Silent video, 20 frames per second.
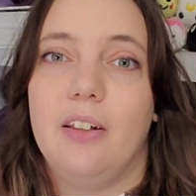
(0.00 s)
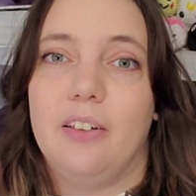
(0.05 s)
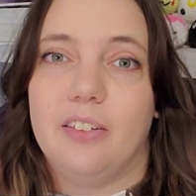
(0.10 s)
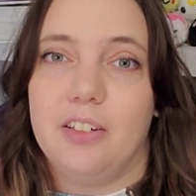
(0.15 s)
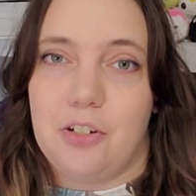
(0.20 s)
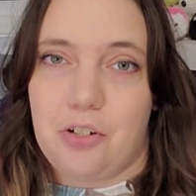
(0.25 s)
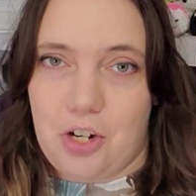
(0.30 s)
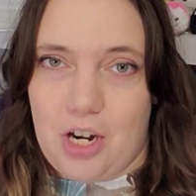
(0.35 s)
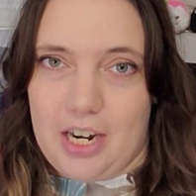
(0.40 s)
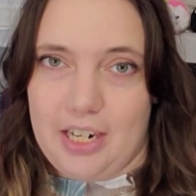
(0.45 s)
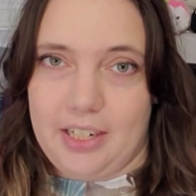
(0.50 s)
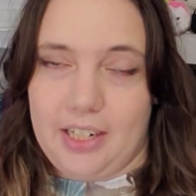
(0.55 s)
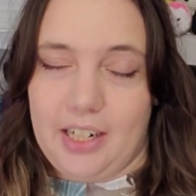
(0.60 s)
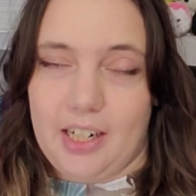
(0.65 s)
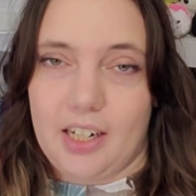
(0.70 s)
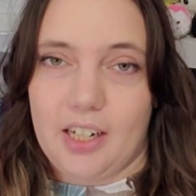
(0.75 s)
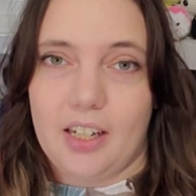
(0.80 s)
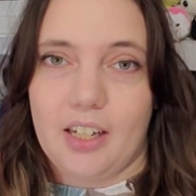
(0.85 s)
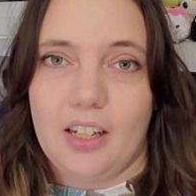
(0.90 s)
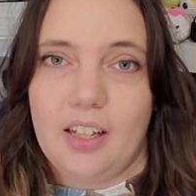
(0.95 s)
The
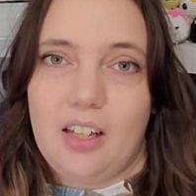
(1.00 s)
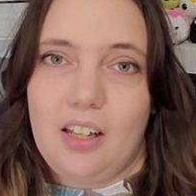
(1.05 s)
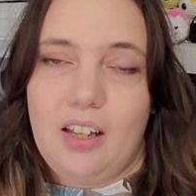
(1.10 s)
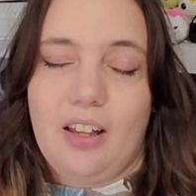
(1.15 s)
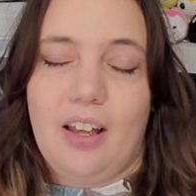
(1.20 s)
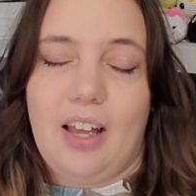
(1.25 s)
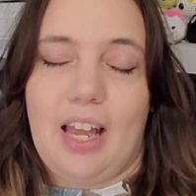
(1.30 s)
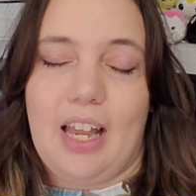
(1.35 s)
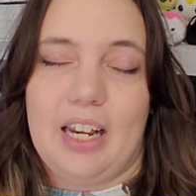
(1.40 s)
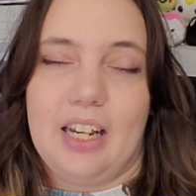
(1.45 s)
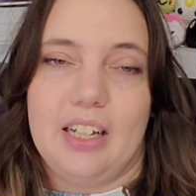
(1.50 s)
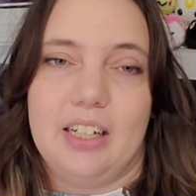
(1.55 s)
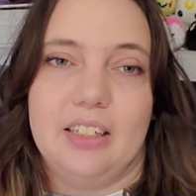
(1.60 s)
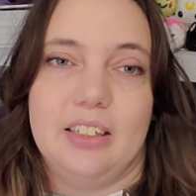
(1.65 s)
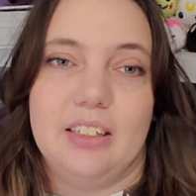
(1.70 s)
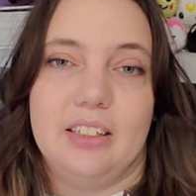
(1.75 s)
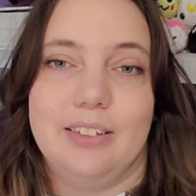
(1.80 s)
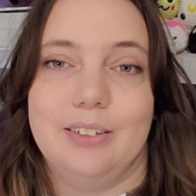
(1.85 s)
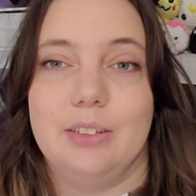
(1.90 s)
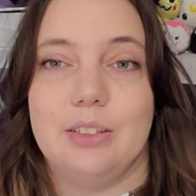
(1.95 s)
Shining. And
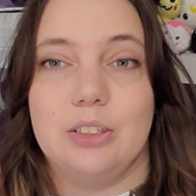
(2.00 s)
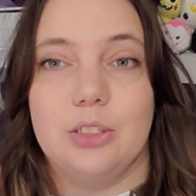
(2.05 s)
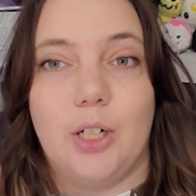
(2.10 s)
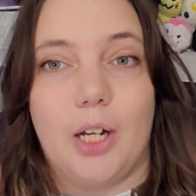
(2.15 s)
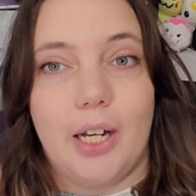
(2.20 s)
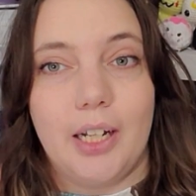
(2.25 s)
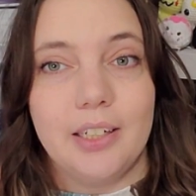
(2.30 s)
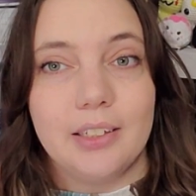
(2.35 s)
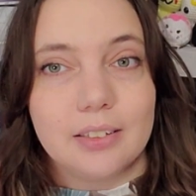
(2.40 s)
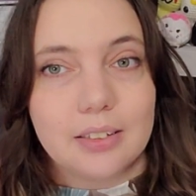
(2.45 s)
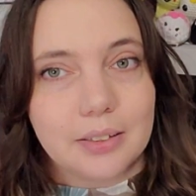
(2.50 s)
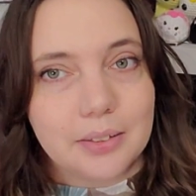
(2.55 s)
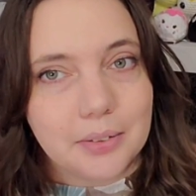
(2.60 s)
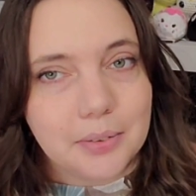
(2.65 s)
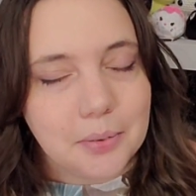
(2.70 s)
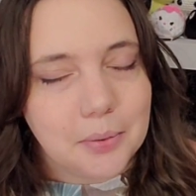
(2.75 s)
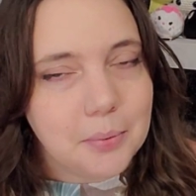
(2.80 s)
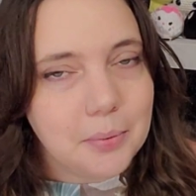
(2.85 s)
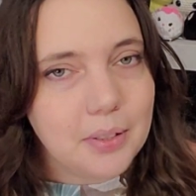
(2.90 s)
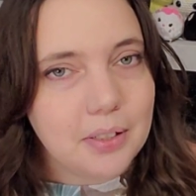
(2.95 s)
it is not
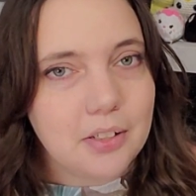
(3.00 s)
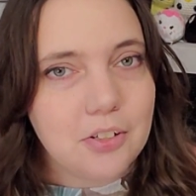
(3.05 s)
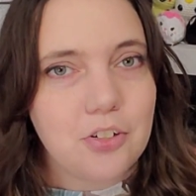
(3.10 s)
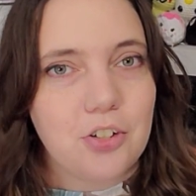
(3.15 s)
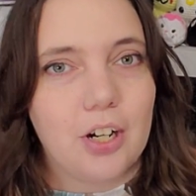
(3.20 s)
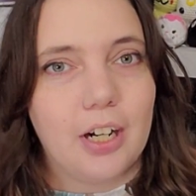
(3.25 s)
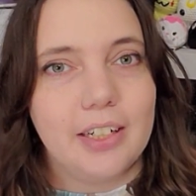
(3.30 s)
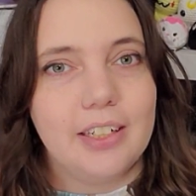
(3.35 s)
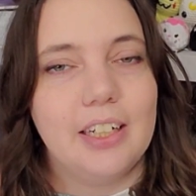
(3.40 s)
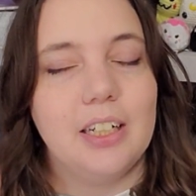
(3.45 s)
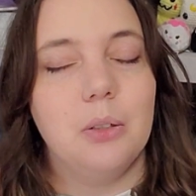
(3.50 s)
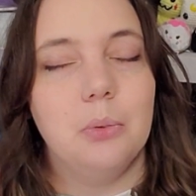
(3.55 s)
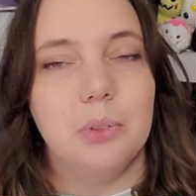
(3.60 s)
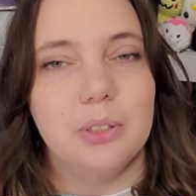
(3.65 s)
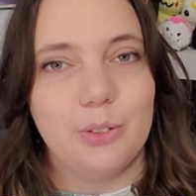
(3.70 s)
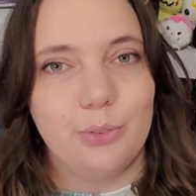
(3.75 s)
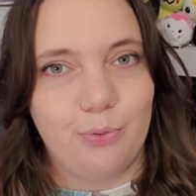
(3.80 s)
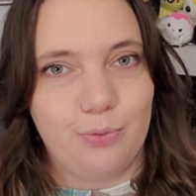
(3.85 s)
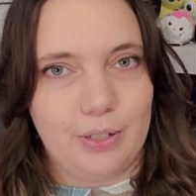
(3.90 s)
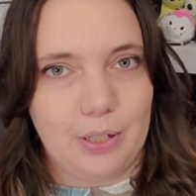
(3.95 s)
where The Shining
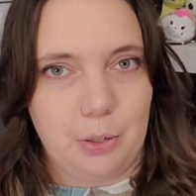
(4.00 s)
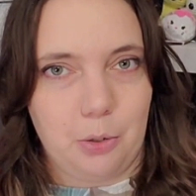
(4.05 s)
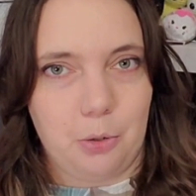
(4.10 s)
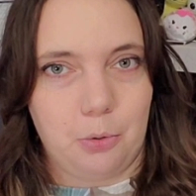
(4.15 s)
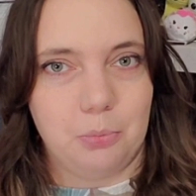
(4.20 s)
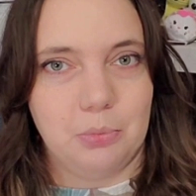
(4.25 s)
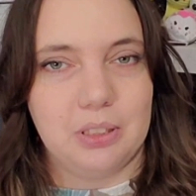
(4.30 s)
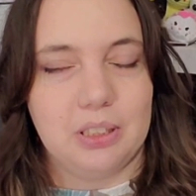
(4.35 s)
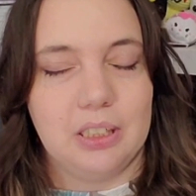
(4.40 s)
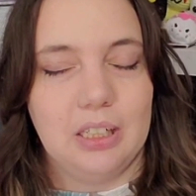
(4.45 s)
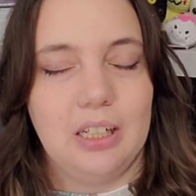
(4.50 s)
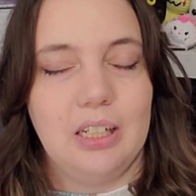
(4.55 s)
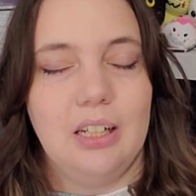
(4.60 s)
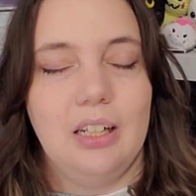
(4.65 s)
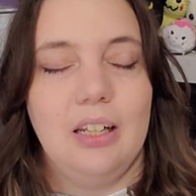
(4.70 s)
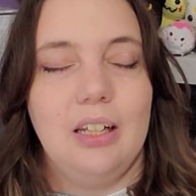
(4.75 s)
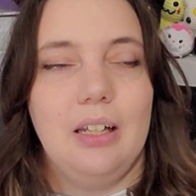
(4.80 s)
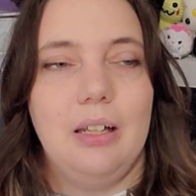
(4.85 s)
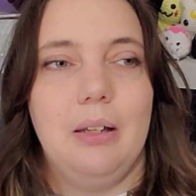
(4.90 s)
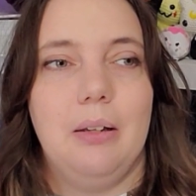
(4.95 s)
was filmed.
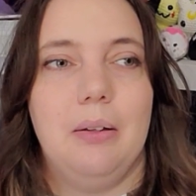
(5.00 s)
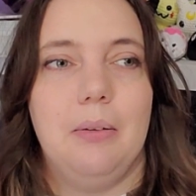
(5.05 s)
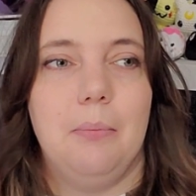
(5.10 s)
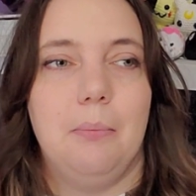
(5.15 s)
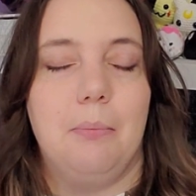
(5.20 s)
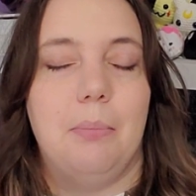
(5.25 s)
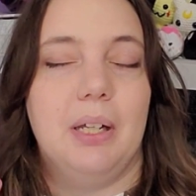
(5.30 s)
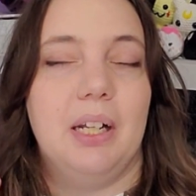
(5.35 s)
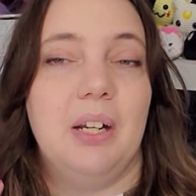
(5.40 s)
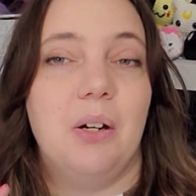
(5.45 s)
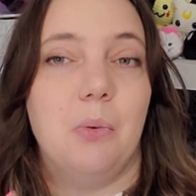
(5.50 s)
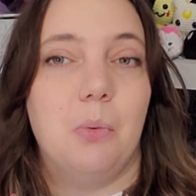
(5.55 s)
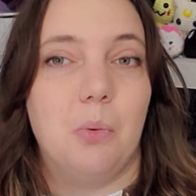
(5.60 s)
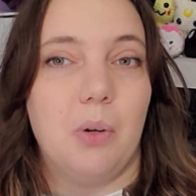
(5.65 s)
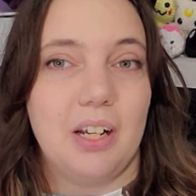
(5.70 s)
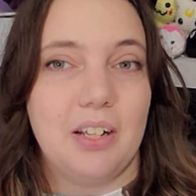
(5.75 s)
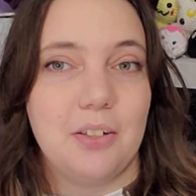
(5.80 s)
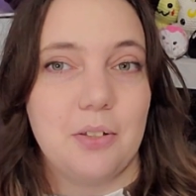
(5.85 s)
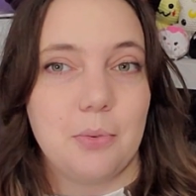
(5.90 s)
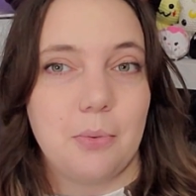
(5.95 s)
but it
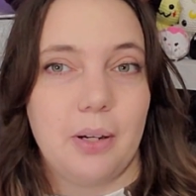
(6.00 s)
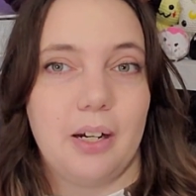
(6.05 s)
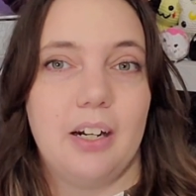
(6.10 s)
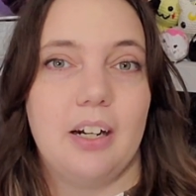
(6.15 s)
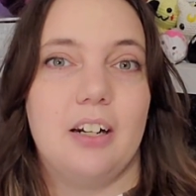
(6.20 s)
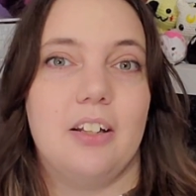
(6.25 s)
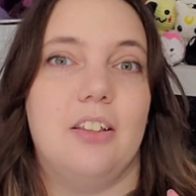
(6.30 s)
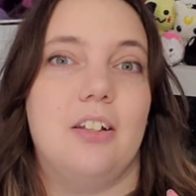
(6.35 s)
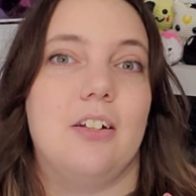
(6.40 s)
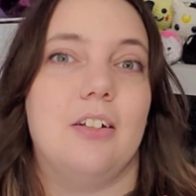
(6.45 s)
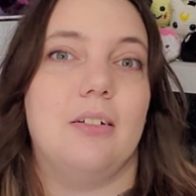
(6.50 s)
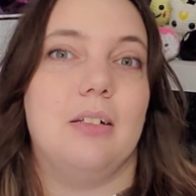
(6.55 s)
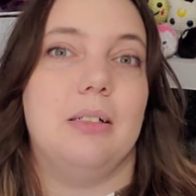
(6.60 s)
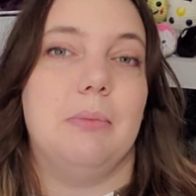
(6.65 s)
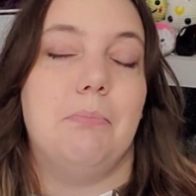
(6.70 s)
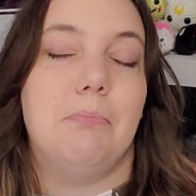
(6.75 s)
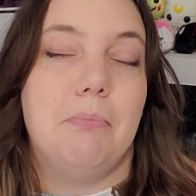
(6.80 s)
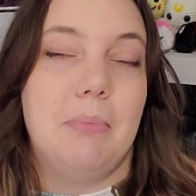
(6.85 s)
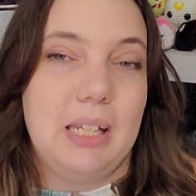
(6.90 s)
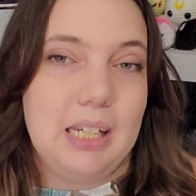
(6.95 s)
was where the
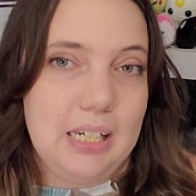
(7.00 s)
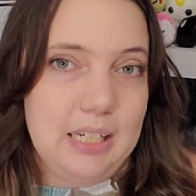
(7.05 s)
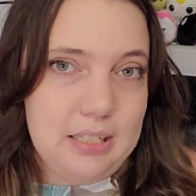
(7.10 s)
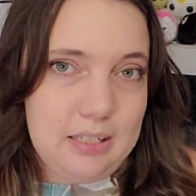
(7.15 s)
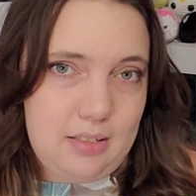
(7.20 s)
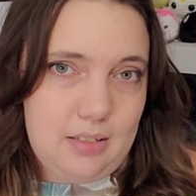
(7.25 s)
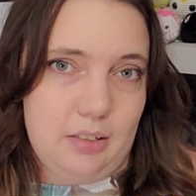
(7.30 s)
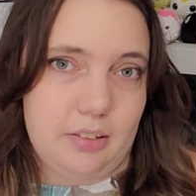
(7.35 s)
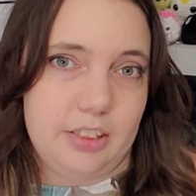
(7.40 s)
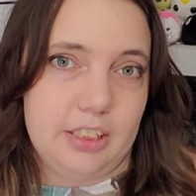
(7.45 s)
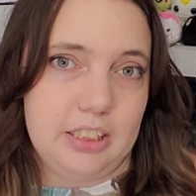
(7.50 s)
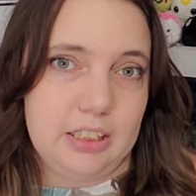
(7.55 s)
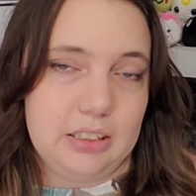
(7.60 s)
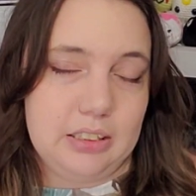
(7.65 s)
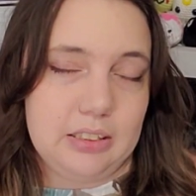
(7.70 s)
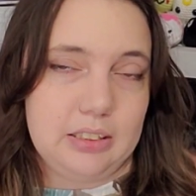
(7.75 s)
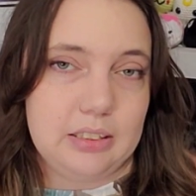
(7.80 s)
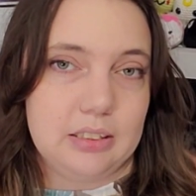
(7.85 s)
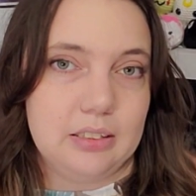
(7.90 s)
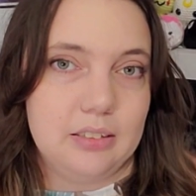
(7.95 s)

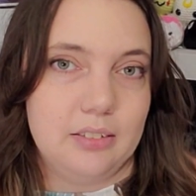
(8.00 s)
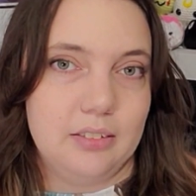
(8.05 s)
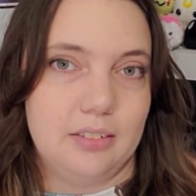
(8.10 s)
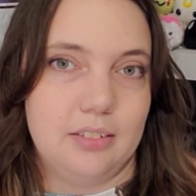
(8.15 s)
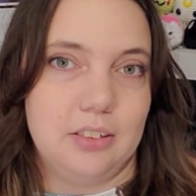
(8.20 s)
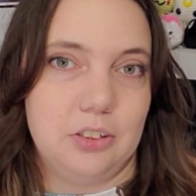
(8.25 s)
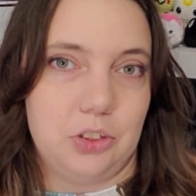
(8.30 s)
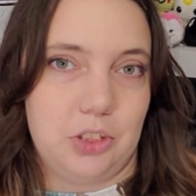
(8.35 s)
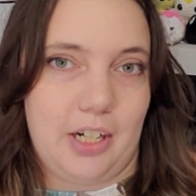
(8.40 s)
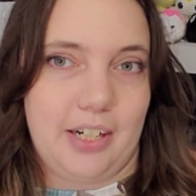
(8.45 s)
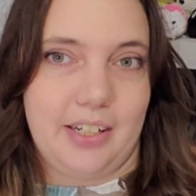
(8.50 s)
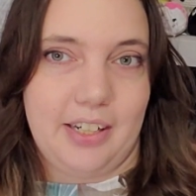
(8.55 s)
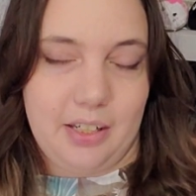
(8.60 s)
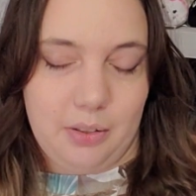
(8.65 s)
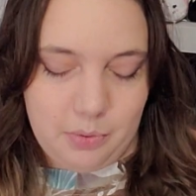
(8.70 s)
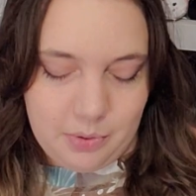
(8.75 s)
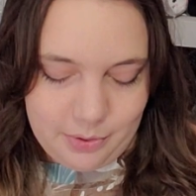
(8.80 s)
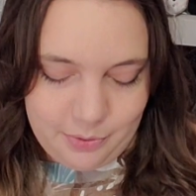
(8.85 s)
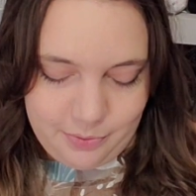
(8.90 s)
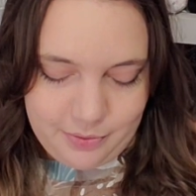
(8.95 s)
mini-series The Shining
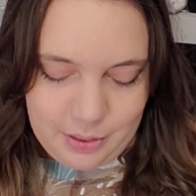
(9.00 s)
was